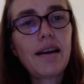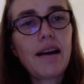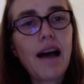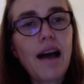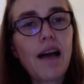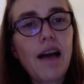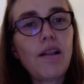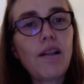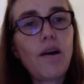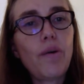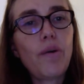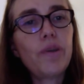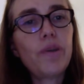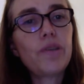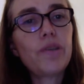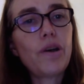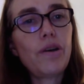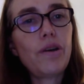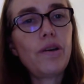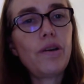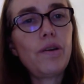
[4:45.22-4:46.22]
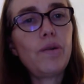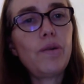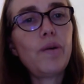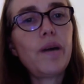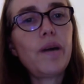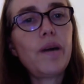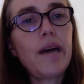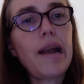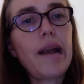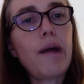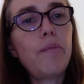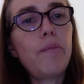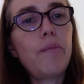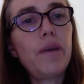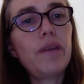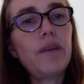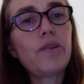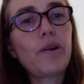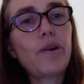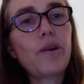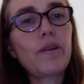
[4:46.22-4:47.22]
I'll always owe you, and I'll be
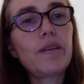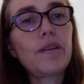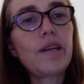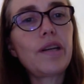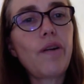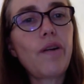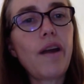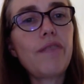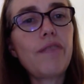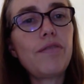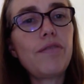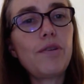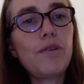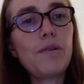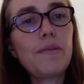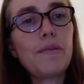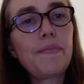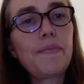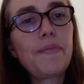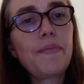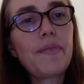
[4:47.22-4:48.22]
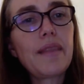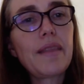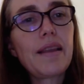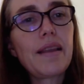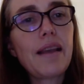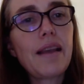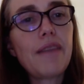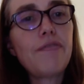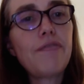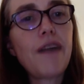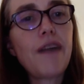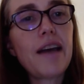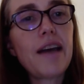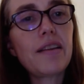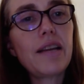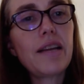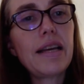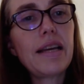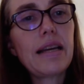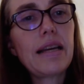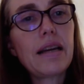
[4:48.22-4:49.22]
eternally grateful. And
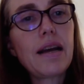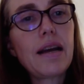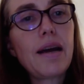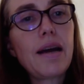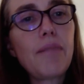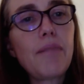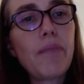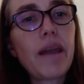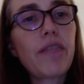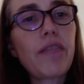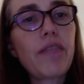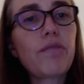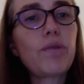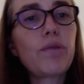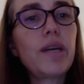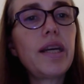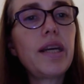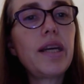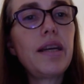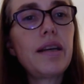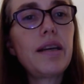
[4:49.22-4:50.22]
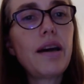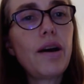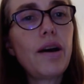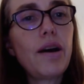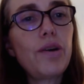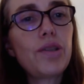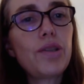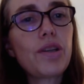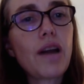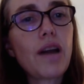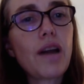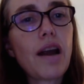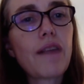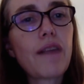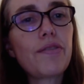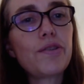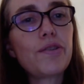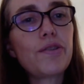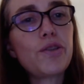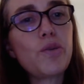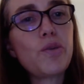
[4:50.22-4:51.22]
finally, my 3
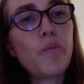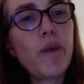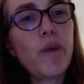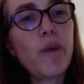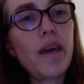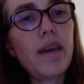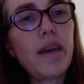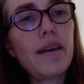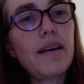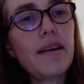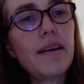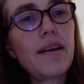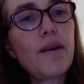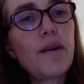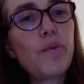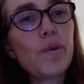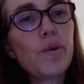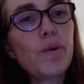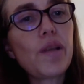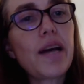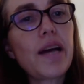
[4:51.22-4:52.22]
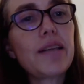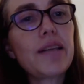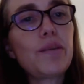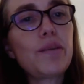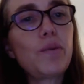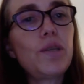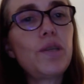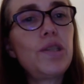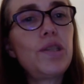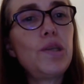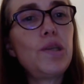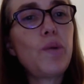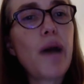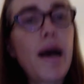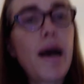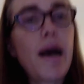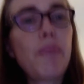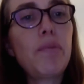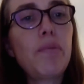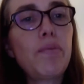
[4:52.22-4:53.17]
oceanographers-to-be would like to wish you a happy